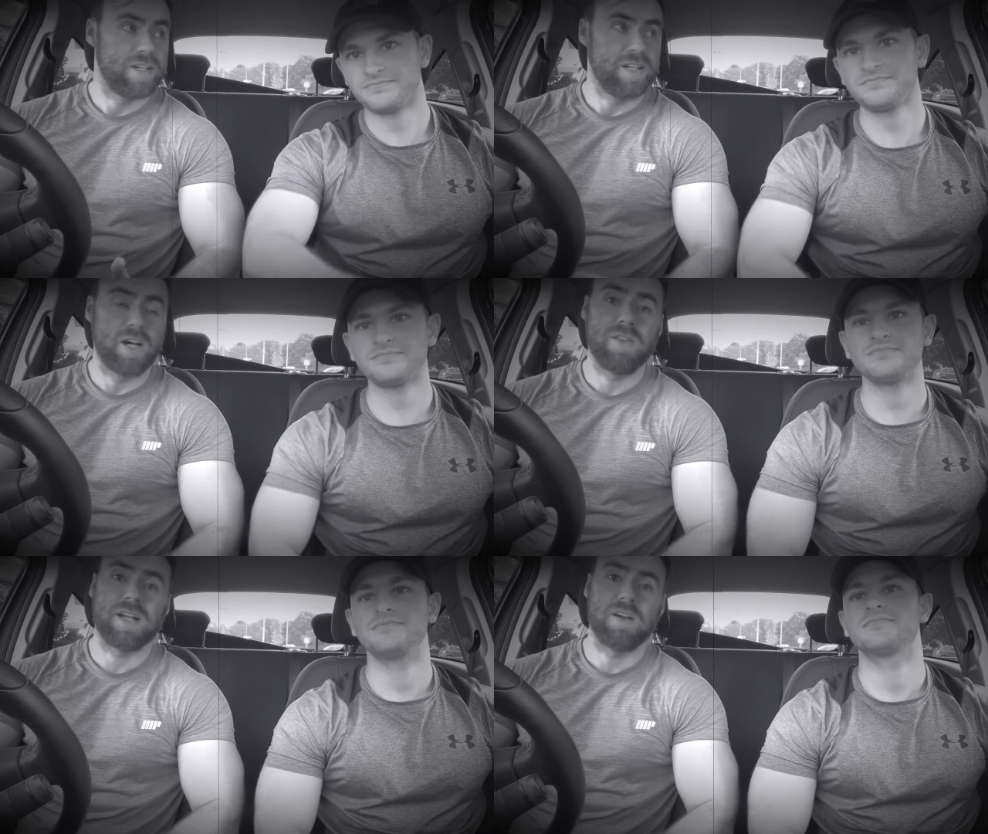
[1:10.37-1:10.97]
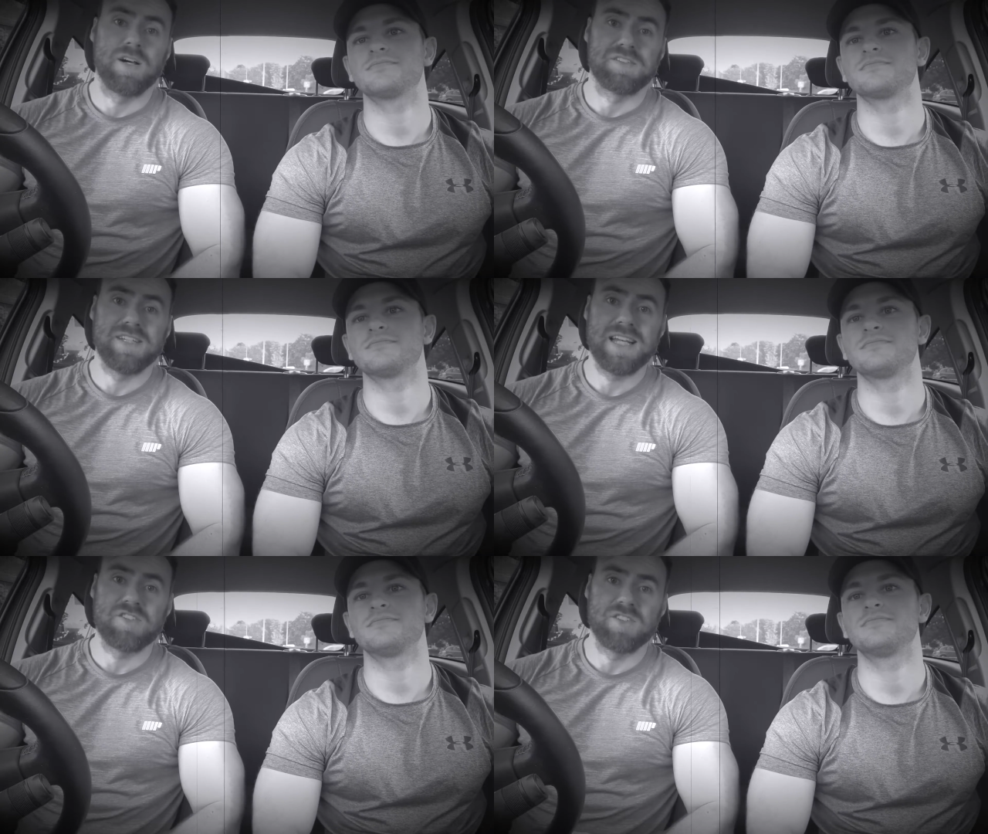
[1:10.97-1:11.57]
Speaker 1: You know, that guy's
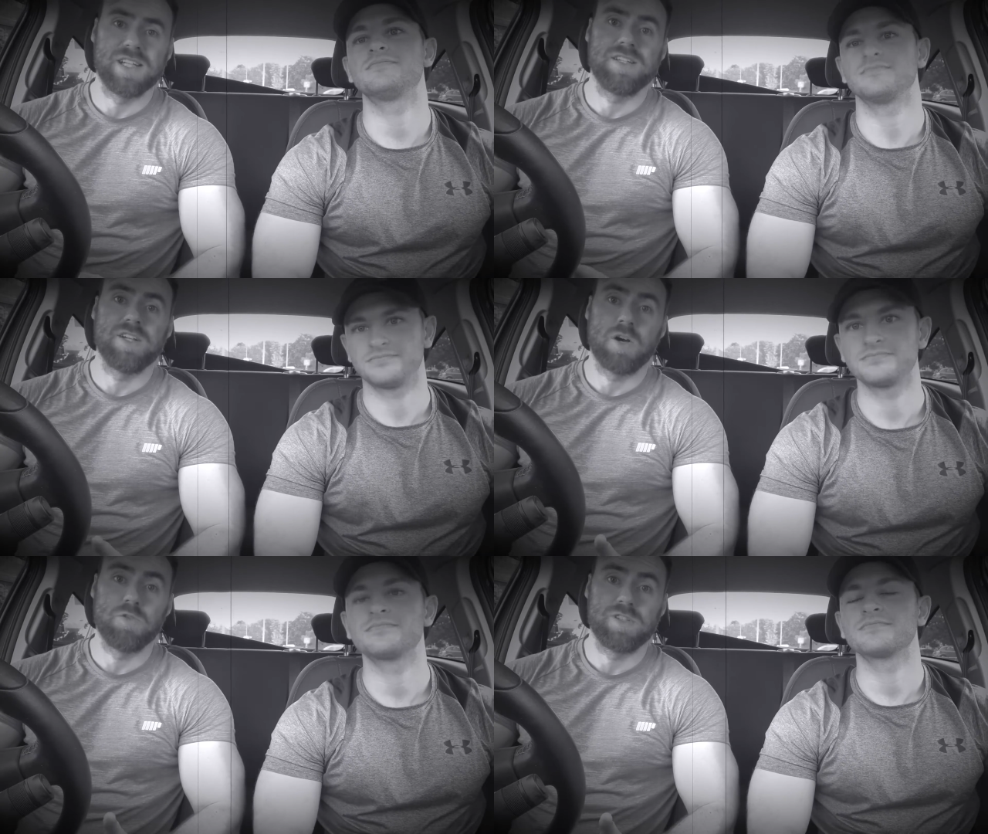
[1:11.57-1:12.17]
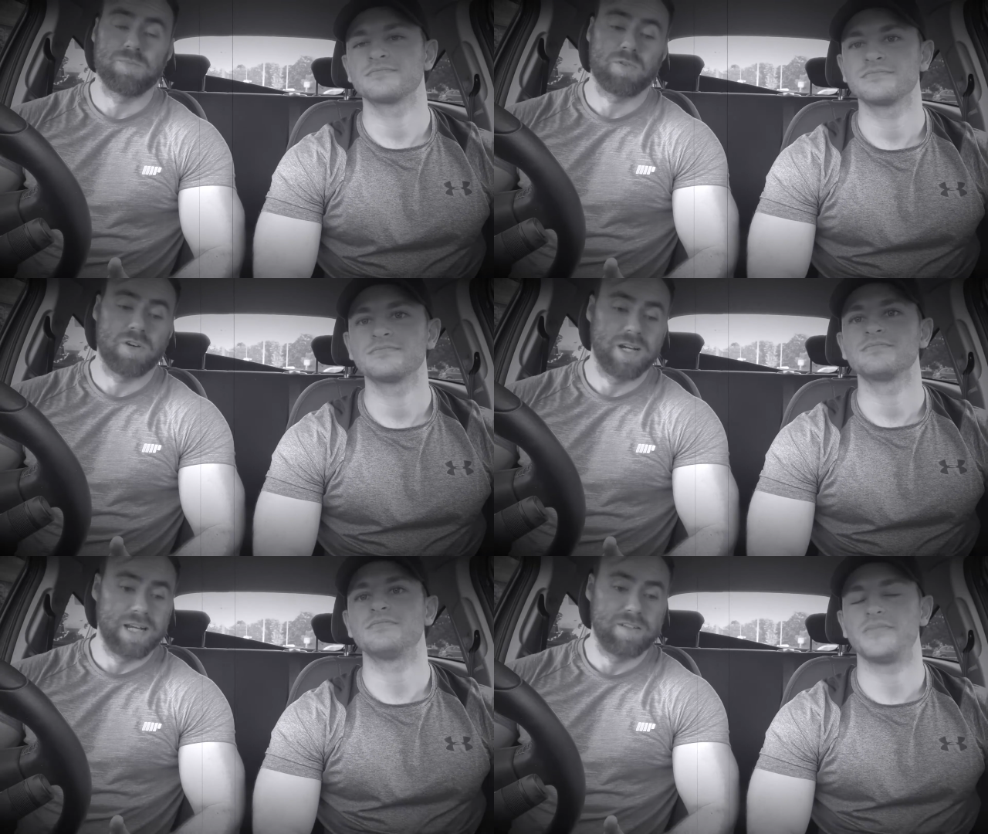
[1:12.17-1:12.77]
a legend. He knows his
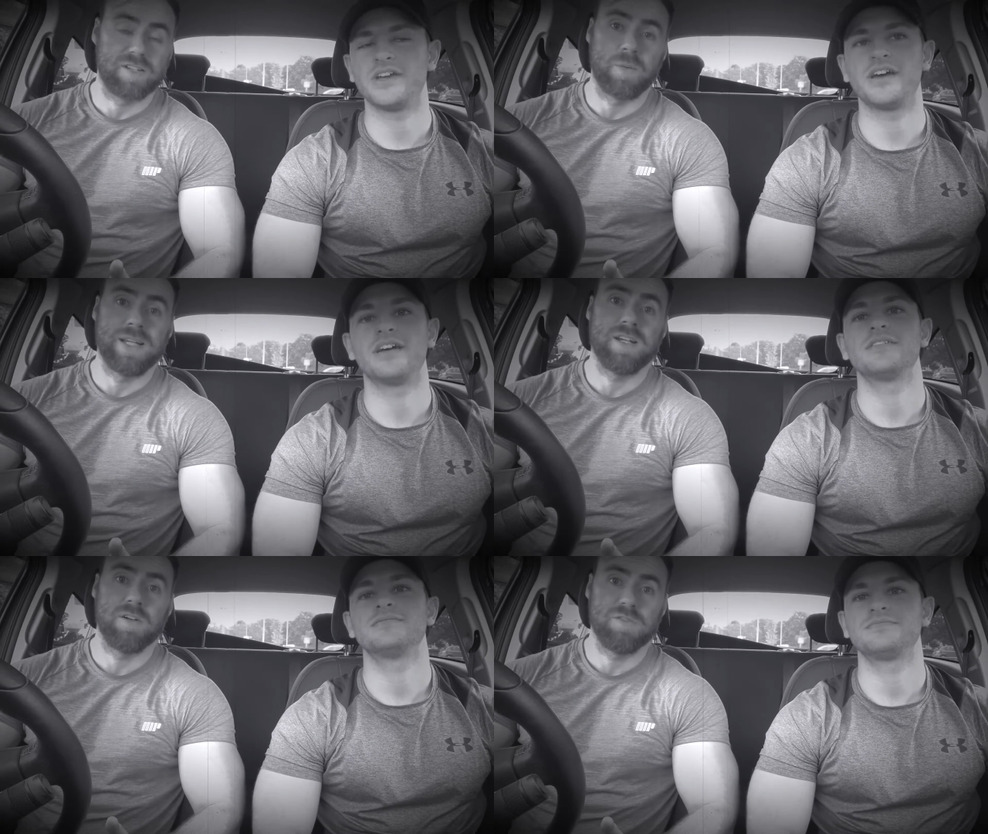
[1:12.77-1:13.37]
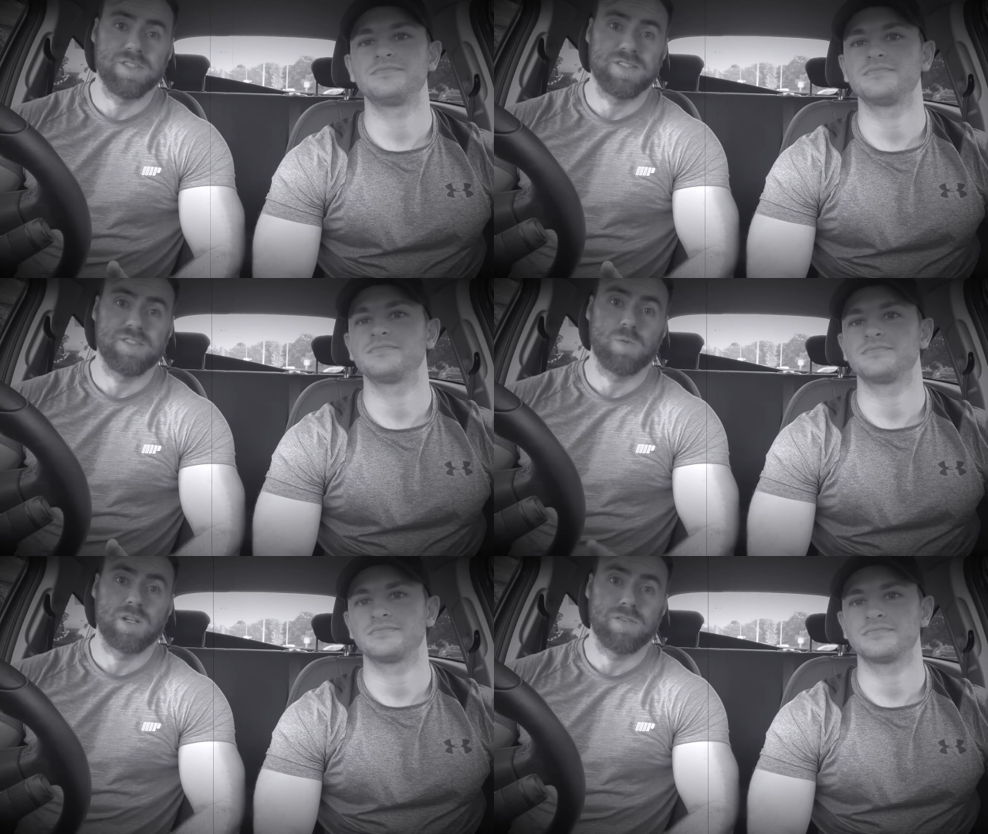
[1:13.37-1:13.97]
pre, yeah. so he knows this
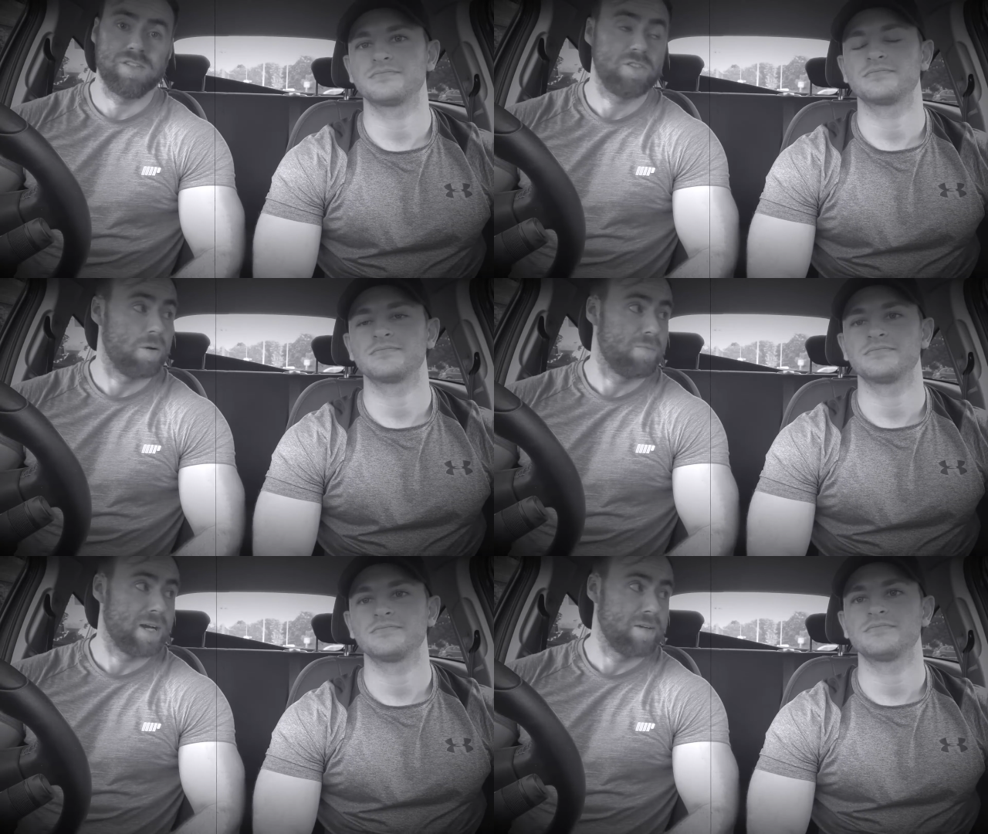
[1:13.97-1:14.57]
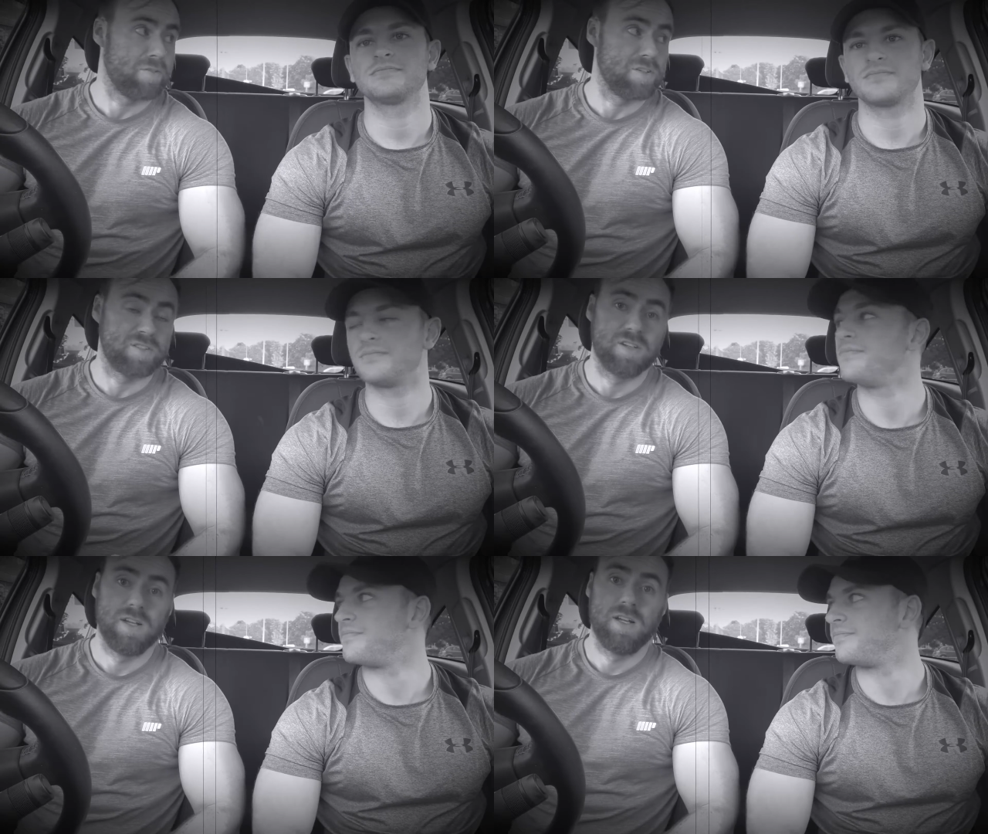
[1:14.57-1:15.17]
is one of his top
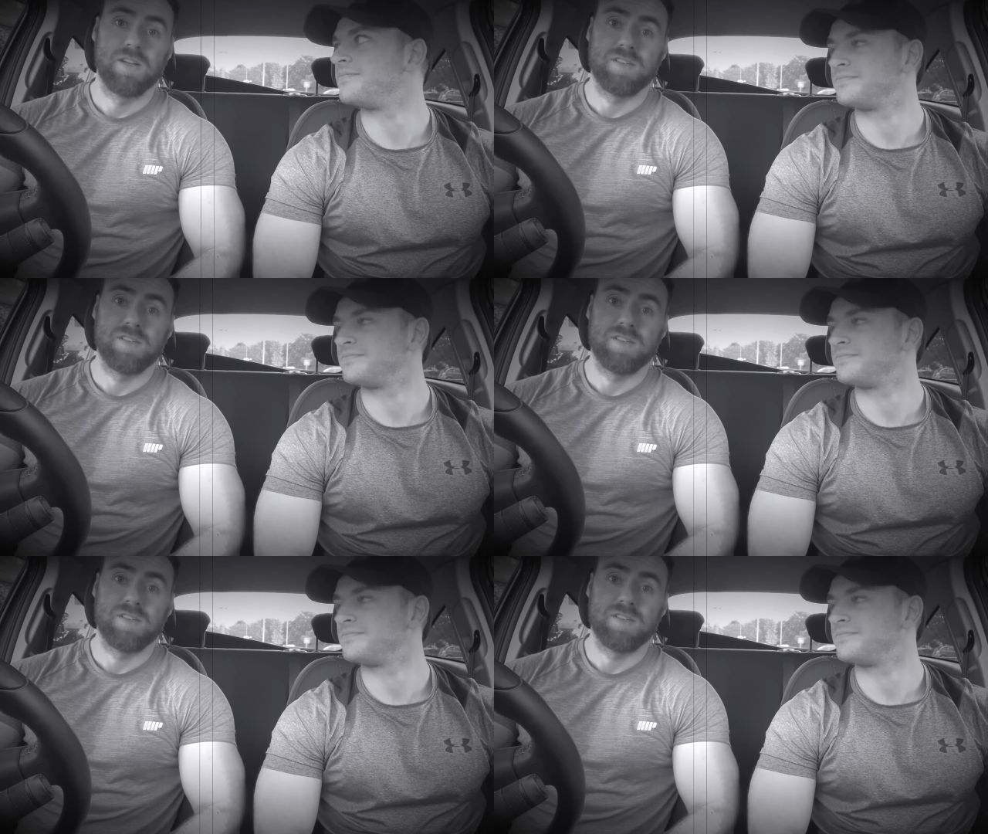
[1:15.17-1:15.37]
favourites. Mm.